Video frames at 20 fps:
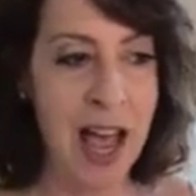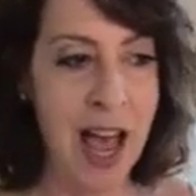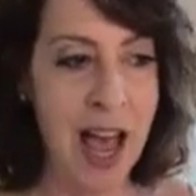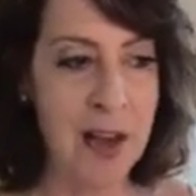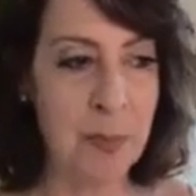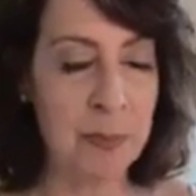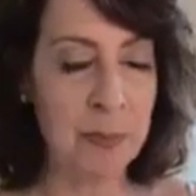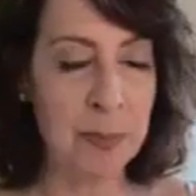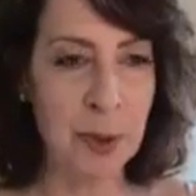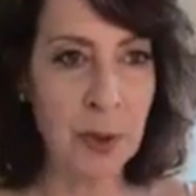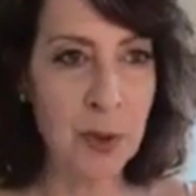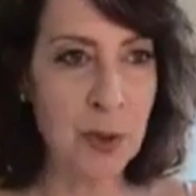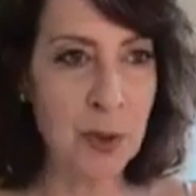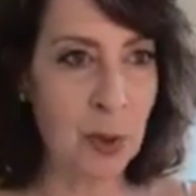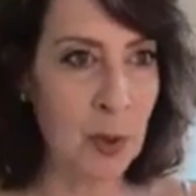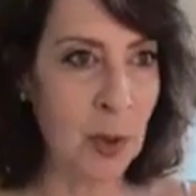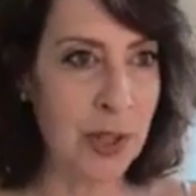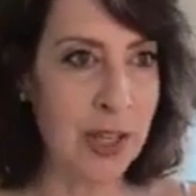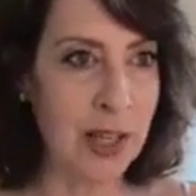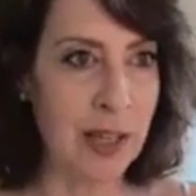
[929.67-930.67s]
I had a
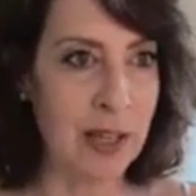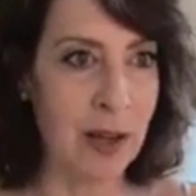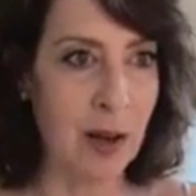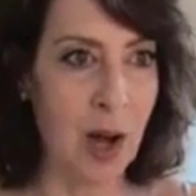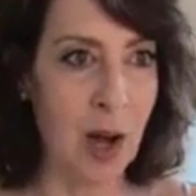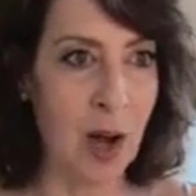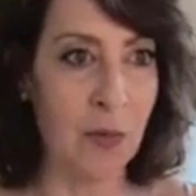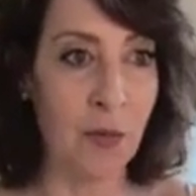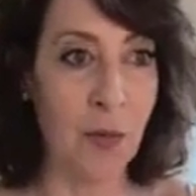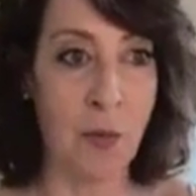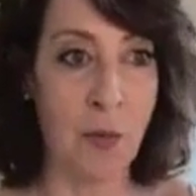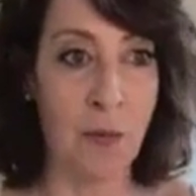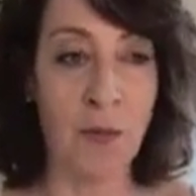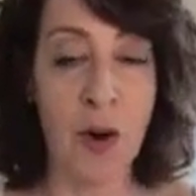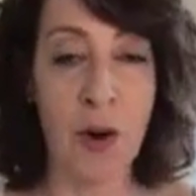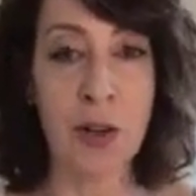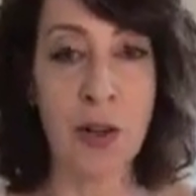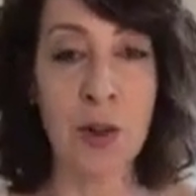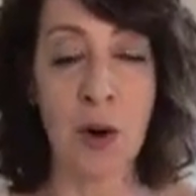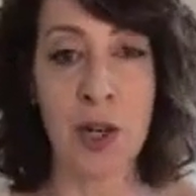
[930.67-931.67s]
builder look at a
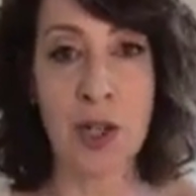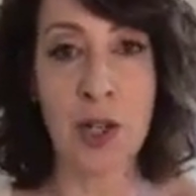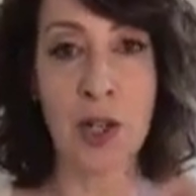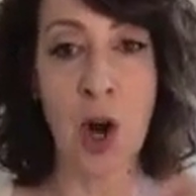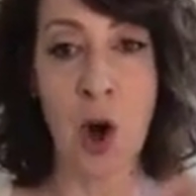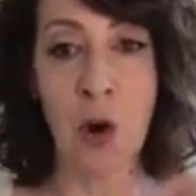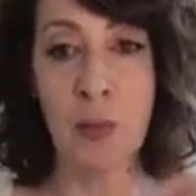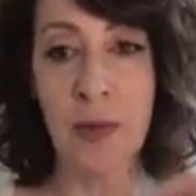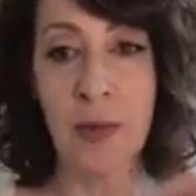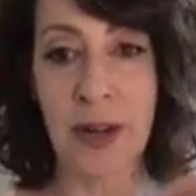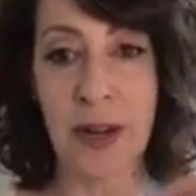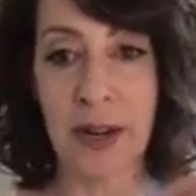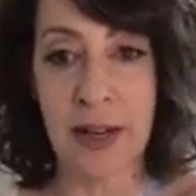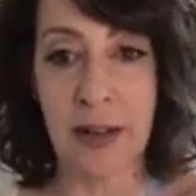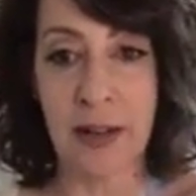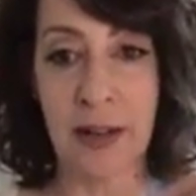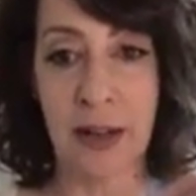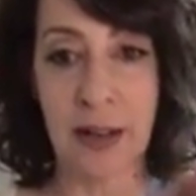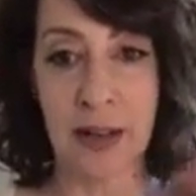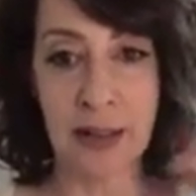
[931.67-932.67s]
very large home that
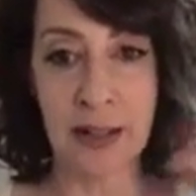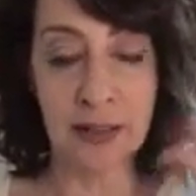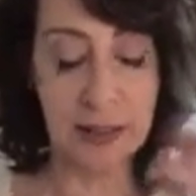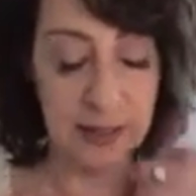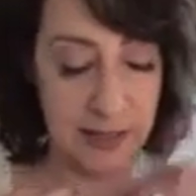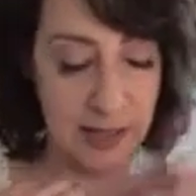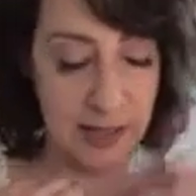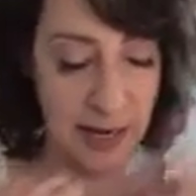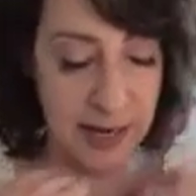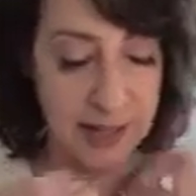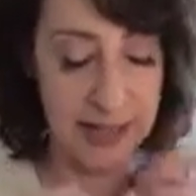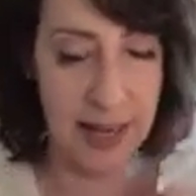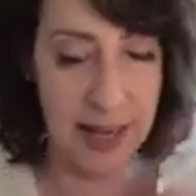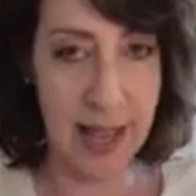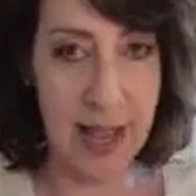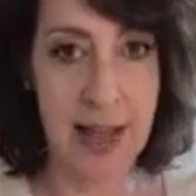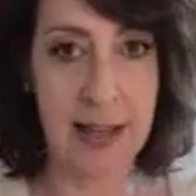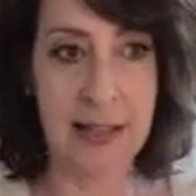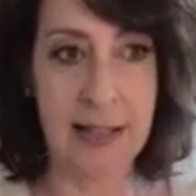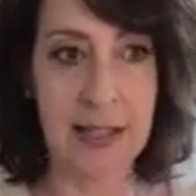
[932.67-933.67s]
I designed,
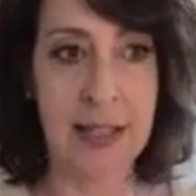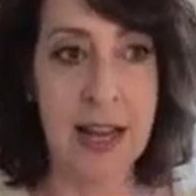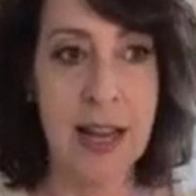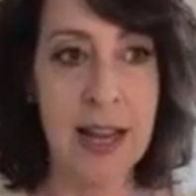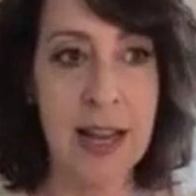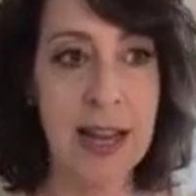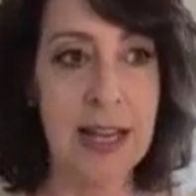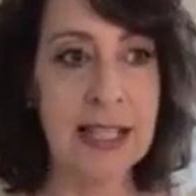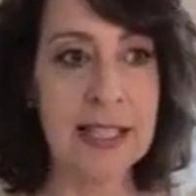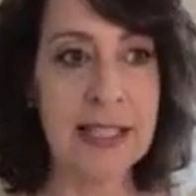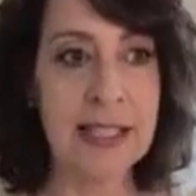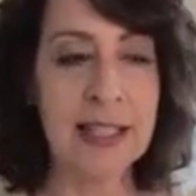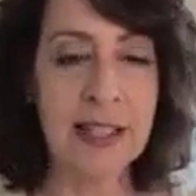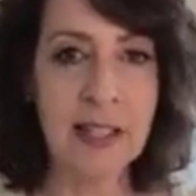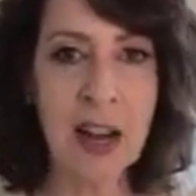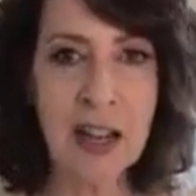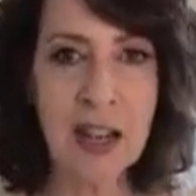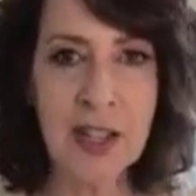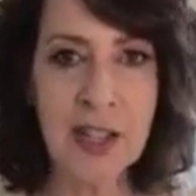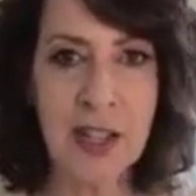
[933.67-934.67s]
and he
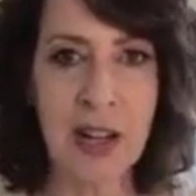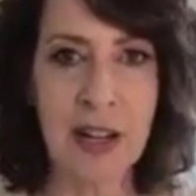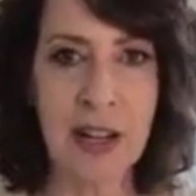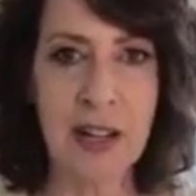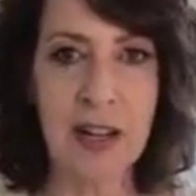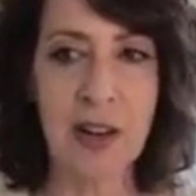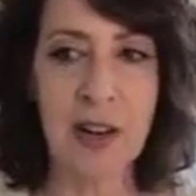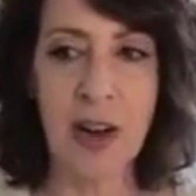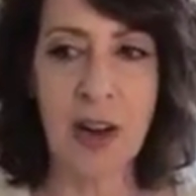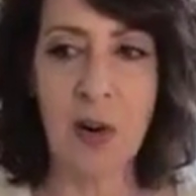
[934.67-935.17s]
said, gosh, Donna,